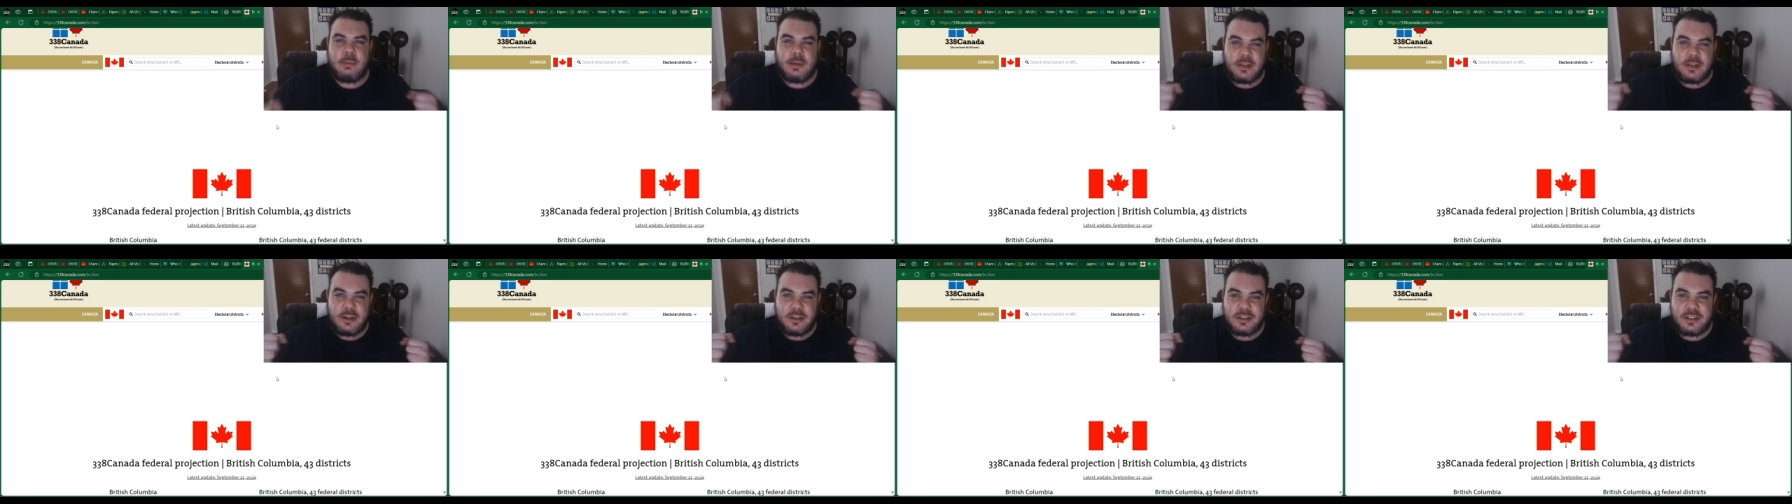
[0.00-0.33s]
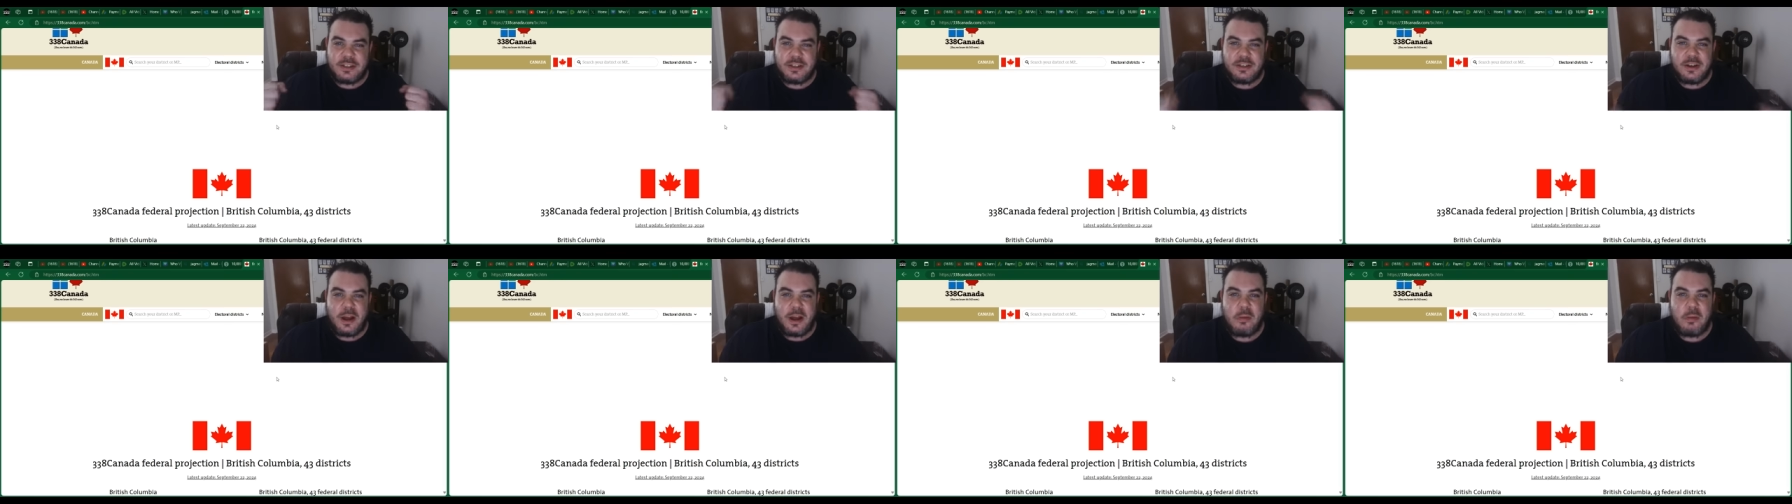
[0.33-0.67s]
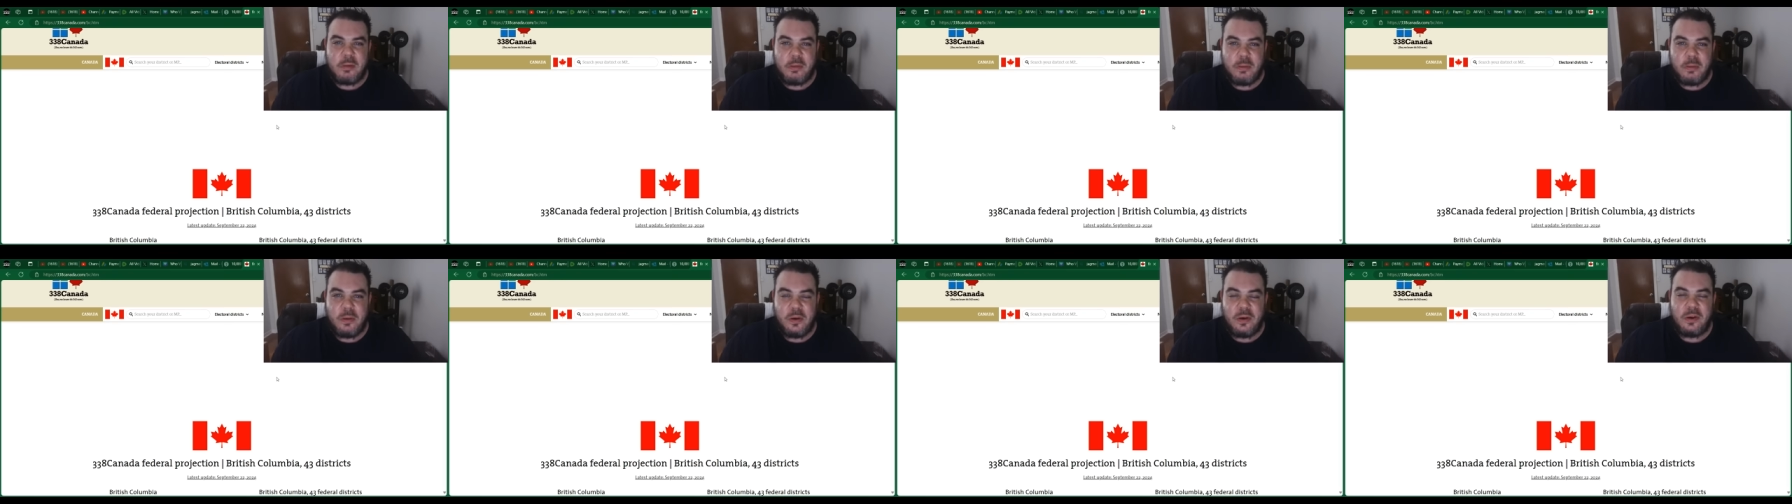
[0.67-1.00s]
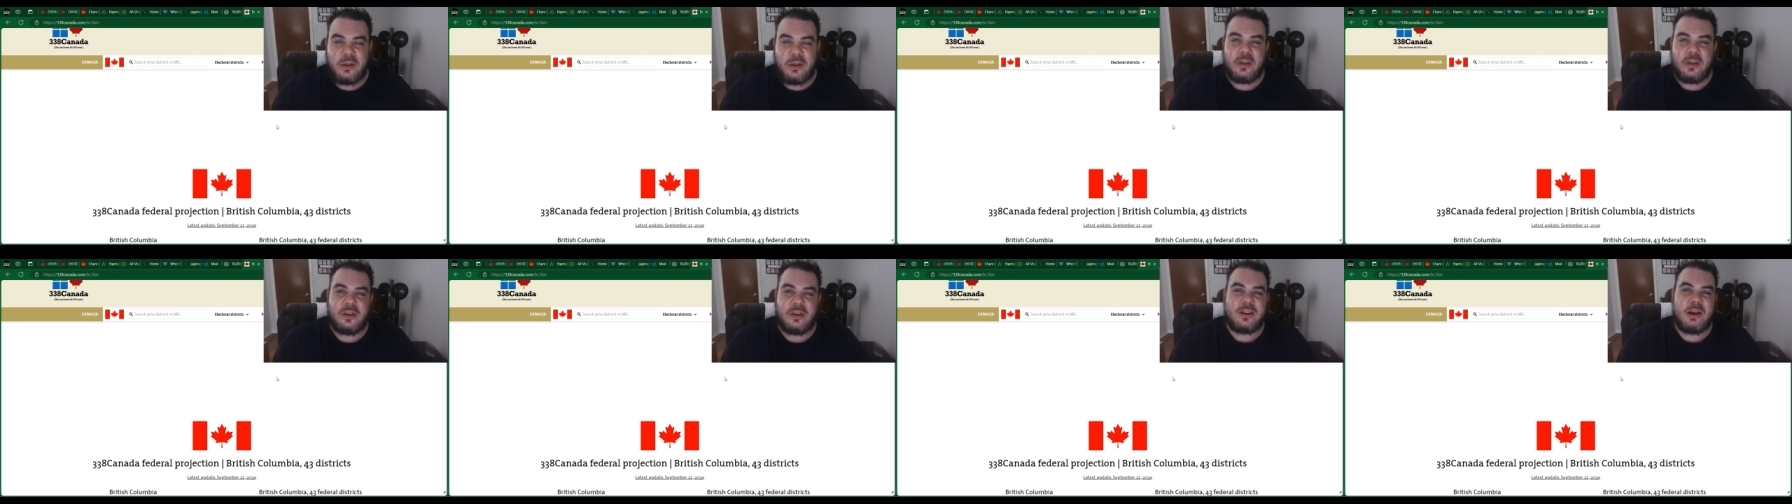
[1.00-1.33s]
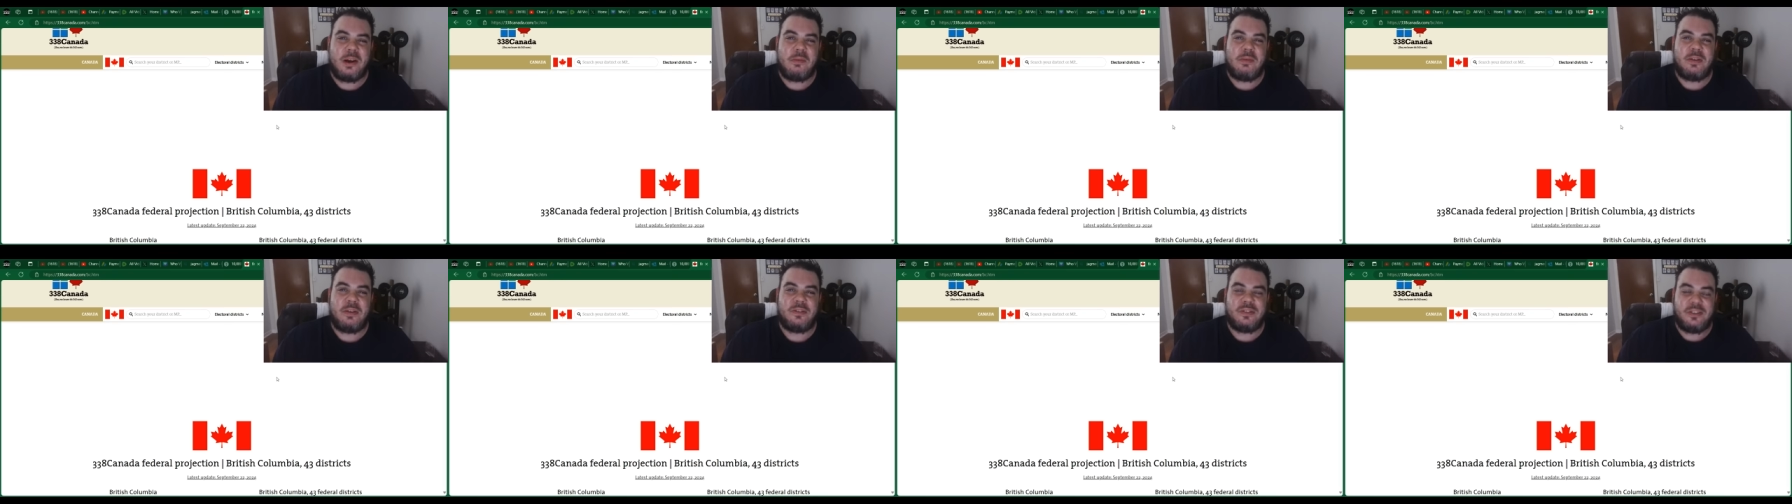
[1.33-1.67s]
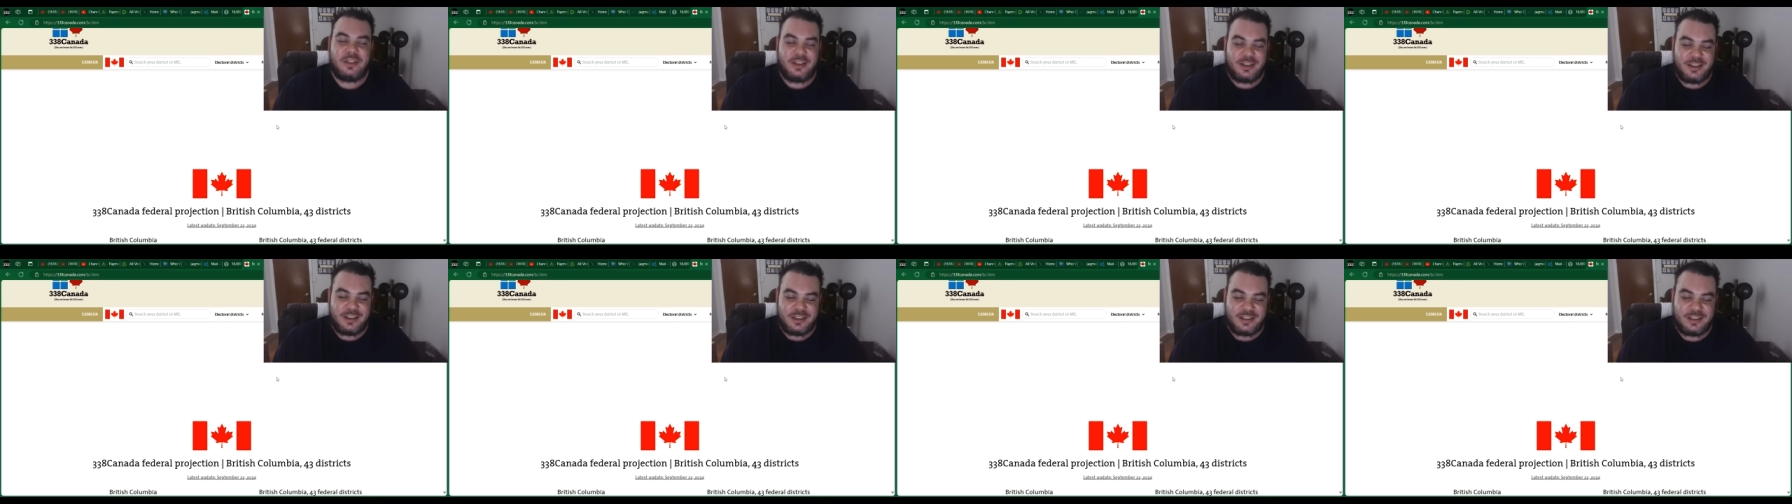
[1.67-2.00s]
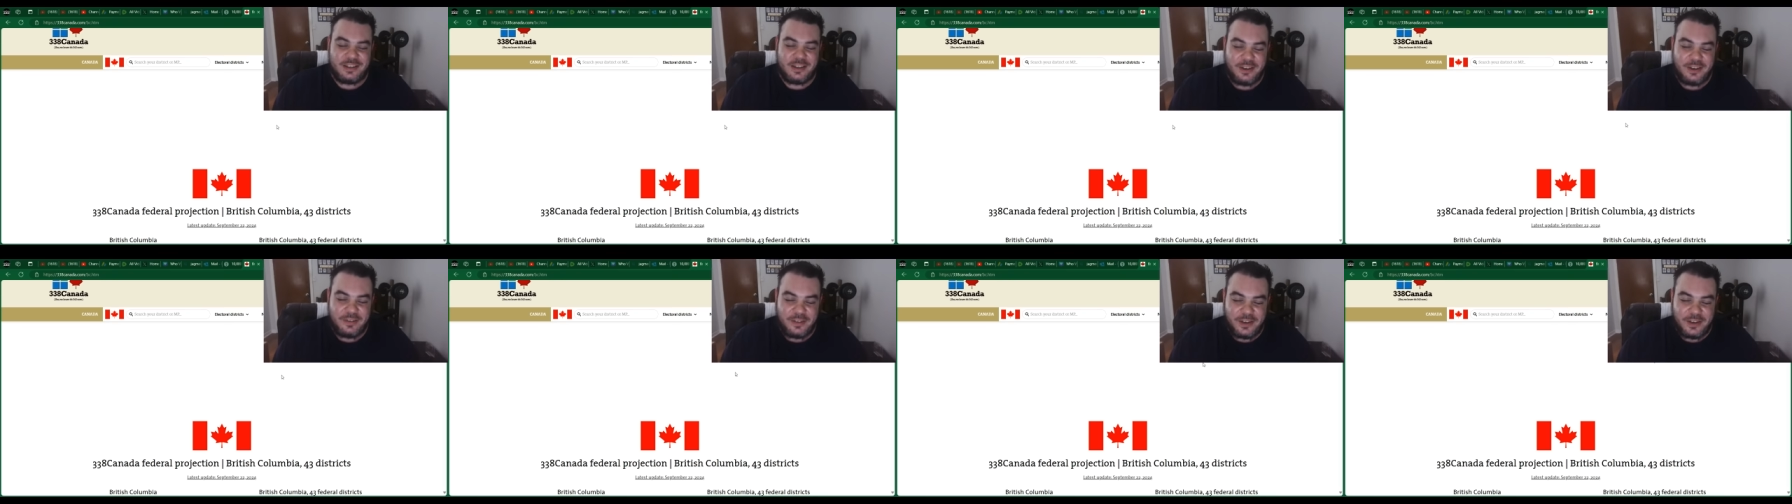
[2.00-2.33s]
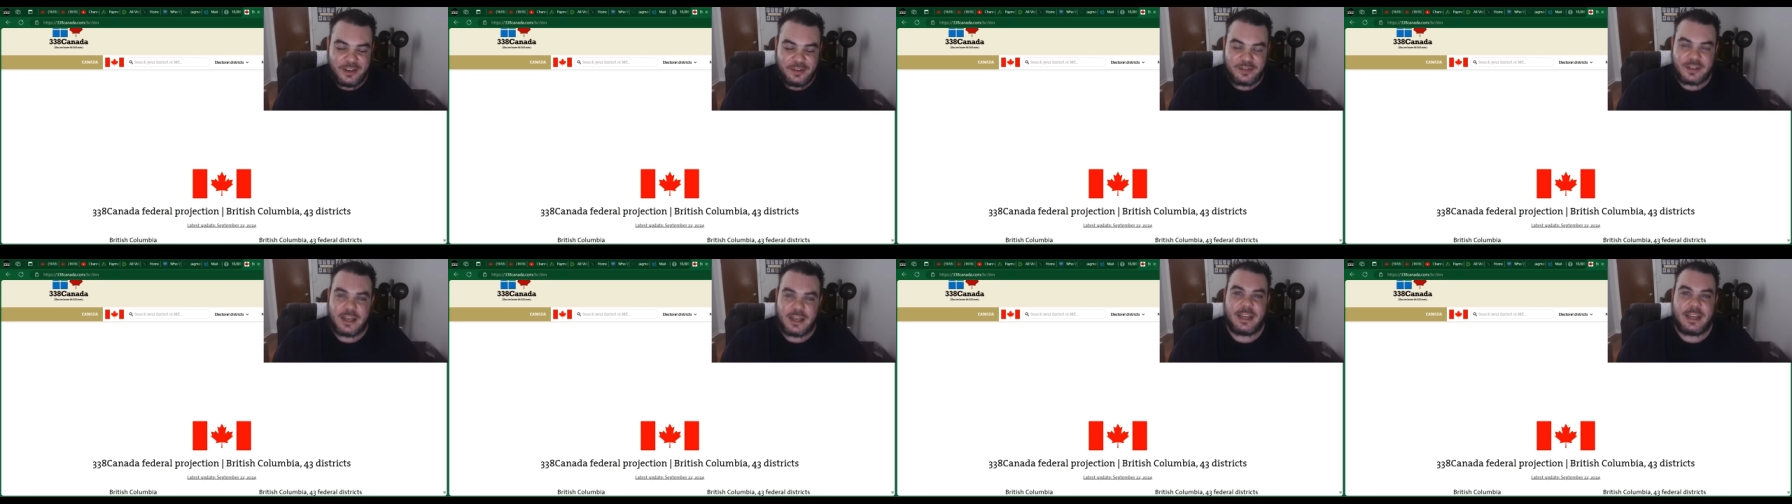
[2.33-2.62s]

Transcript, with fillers: is unstoppable and they're coming for the conservatives.